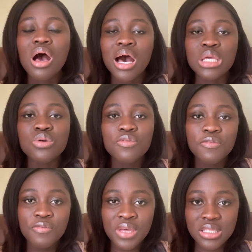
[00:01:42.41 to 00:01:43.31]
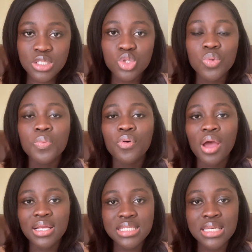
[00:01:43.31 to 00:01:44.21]
Are you fit to
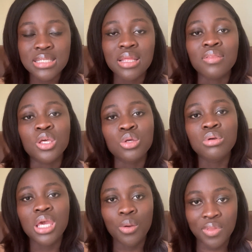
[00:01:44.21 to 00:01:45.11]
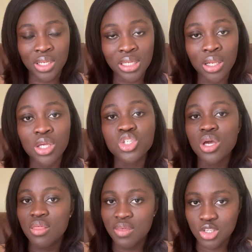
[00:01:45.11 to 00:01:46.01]
practice in the UK with the knowledge
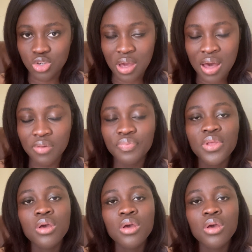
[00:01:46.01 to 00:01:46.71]
that you have?